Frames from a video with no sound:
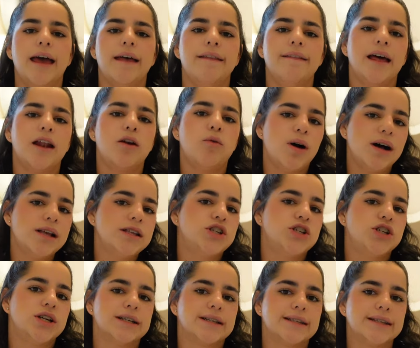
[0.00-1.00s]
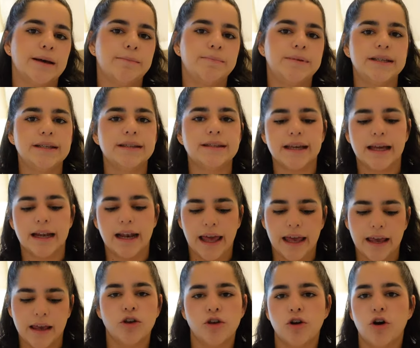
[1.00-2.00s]
And then once she accepts it and,
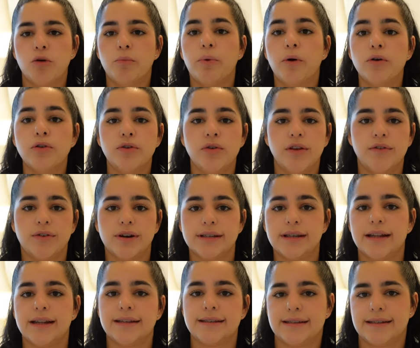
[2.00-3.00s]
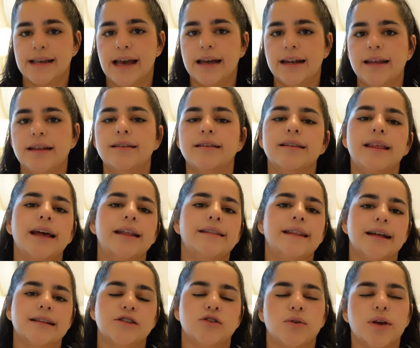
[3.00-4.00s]
like, you know, both universities sign it, then
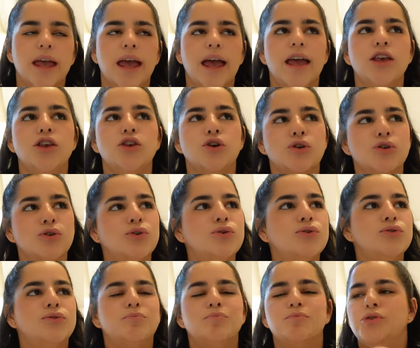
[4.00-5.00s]
that's okay. You're good.